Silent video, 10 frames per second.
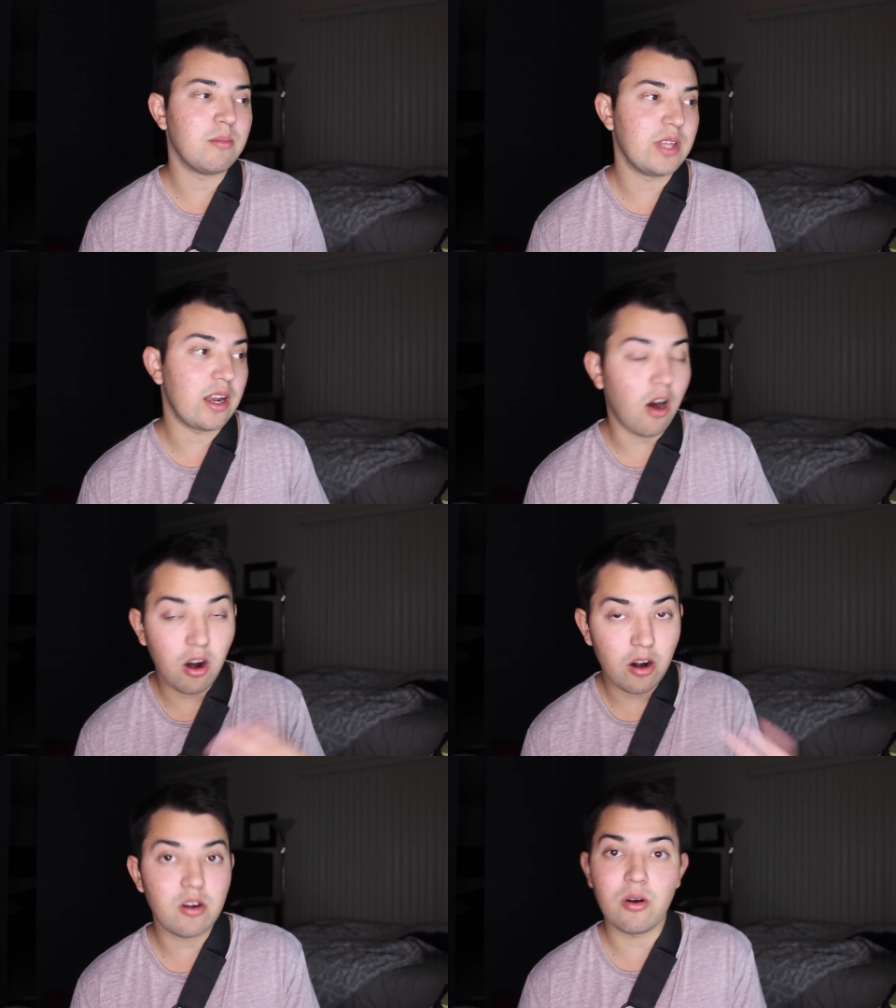that
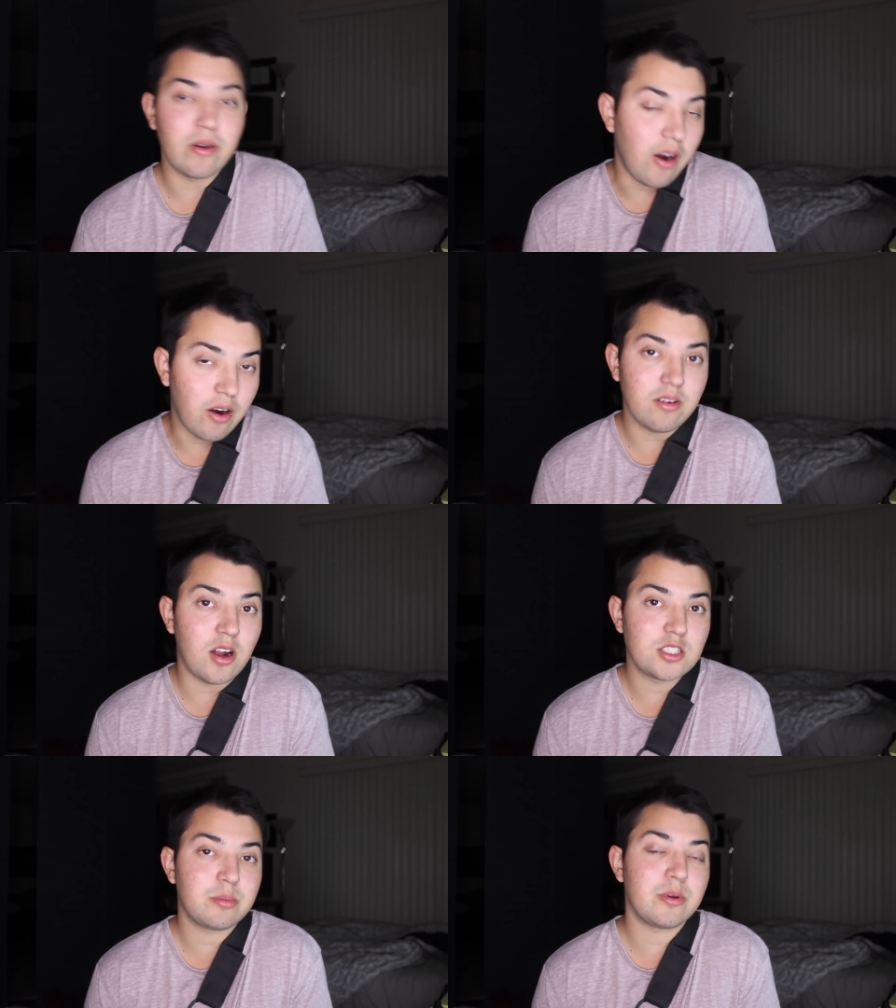are or aren't
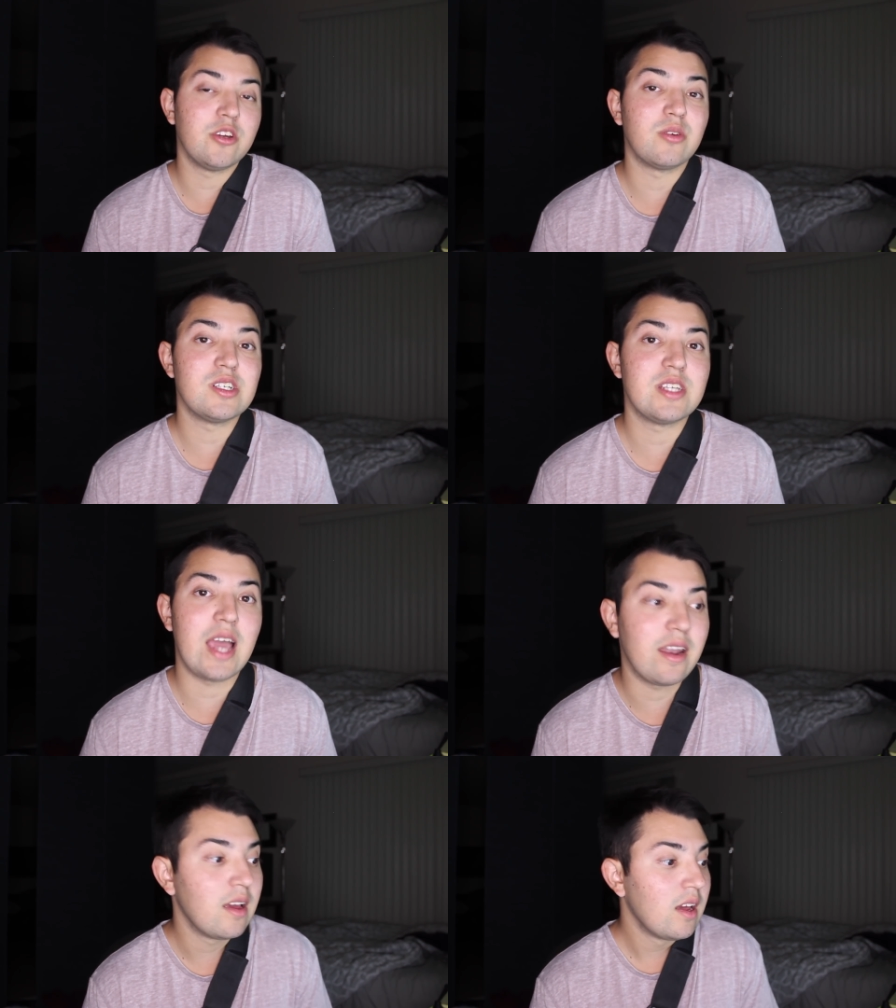entrepreneurs
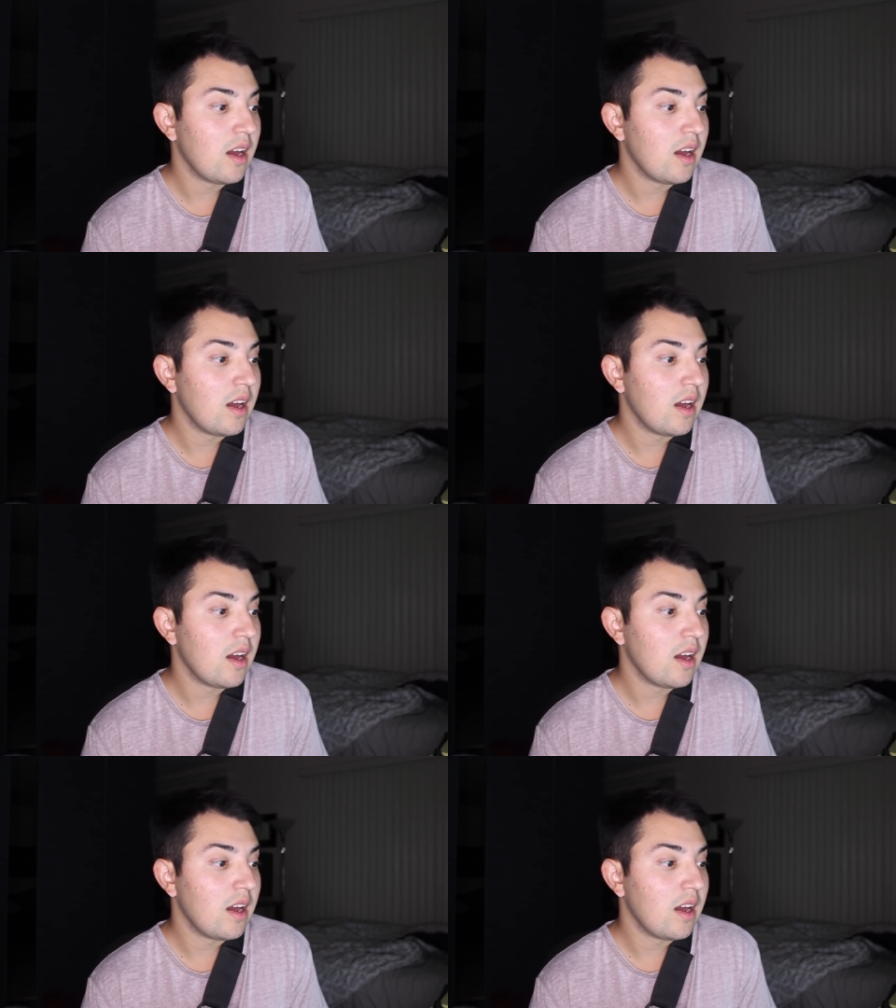yet.